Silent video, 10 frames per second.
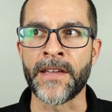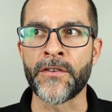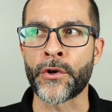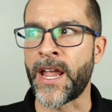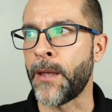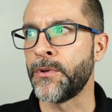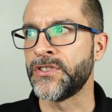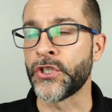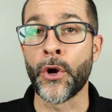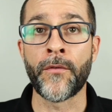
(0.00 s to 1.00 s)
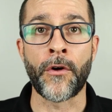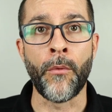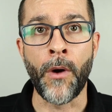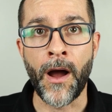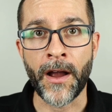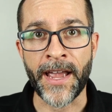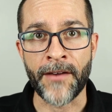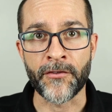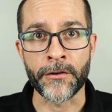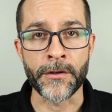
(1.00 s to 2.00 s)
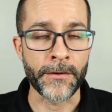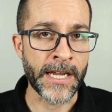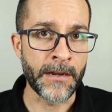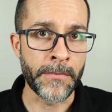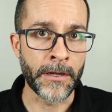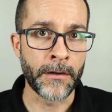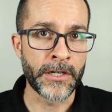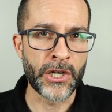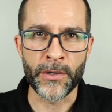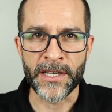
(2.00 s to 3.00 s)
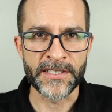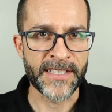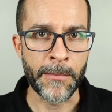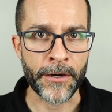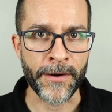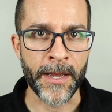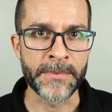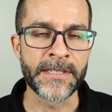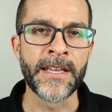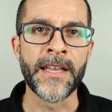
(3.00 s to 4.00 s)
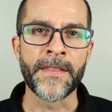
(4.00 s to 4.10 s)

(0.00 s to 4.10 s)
if you're able to go for a walk after you eat a meal and you don't get stomach cramps,